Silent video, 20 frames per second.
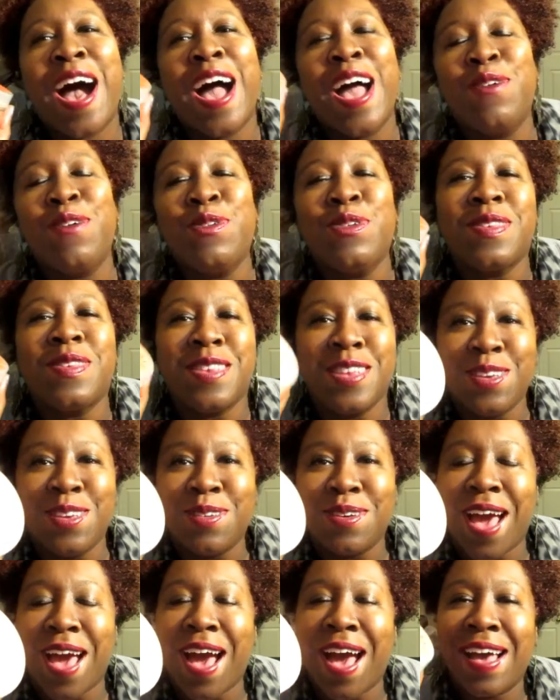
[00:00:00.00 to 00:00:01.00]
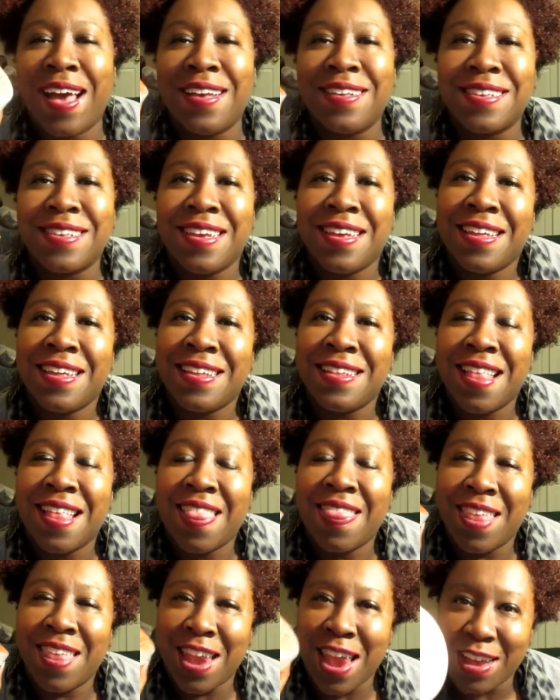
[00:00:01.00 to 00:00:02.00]
I will see you guys in
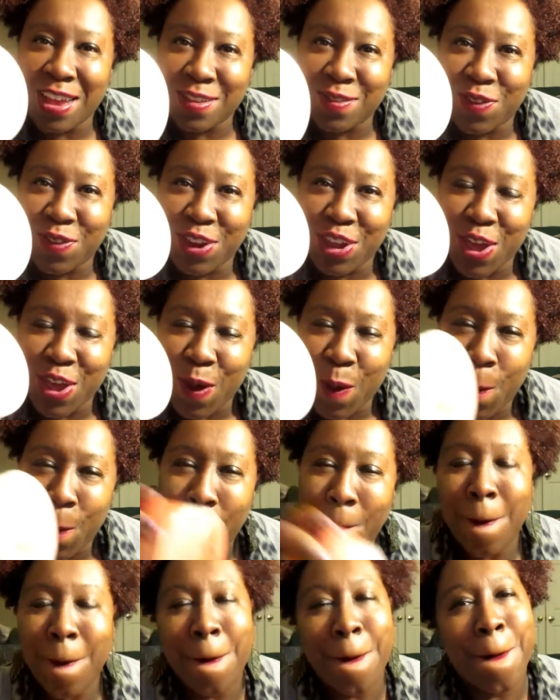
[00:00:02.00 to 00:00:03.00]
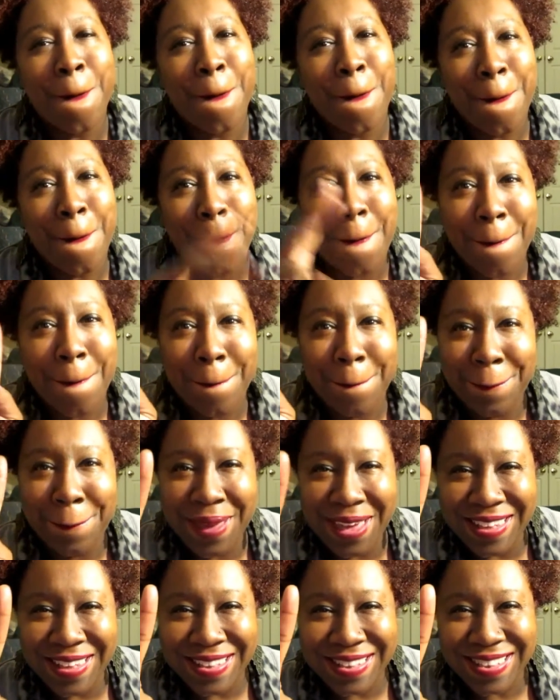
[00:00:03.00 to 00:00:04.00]
the next video.
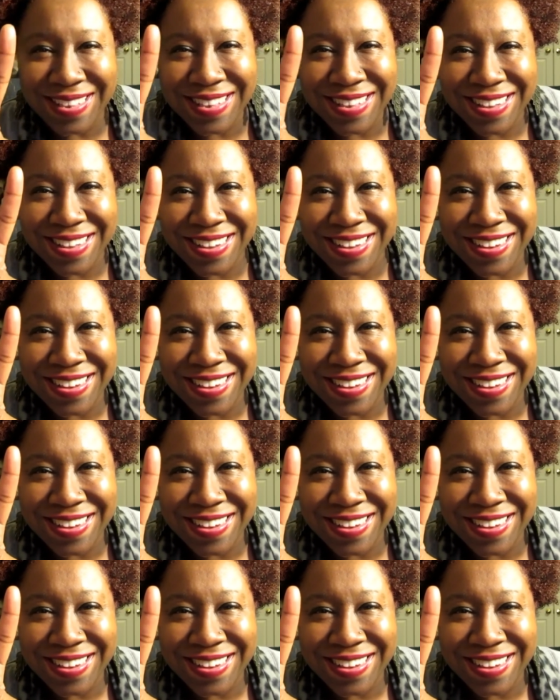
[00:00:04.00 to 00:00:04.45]
Peace.